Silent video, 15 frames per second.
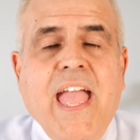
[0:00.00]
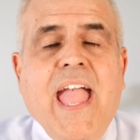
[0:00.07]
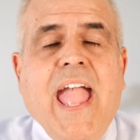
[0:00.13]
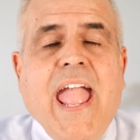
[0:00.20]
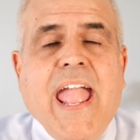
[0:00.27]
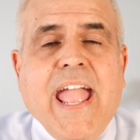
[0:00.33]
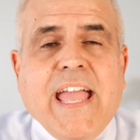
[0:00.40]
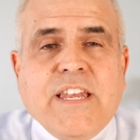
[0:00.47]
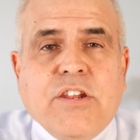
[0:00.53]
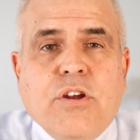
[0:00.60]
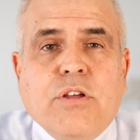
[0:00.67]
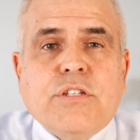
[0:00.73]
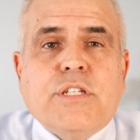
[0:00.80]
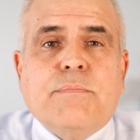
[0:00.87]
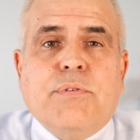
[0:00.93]
and it
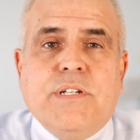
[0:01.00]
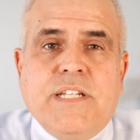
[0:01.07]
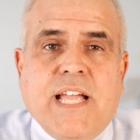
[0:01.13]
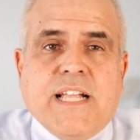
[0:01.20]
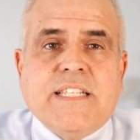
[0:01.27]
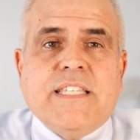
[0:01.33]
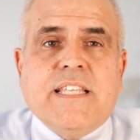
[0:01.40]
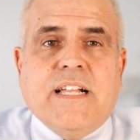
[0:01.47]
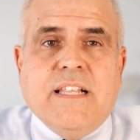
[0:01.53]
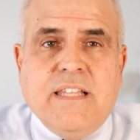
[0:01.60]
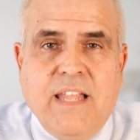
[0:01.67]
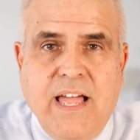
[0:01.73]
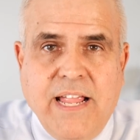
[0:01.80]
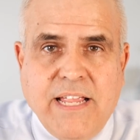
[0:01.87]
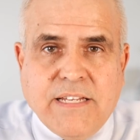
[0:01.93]
also protects the
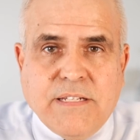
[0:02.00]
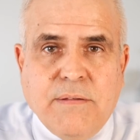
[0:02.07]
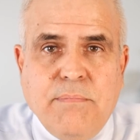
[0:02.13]
client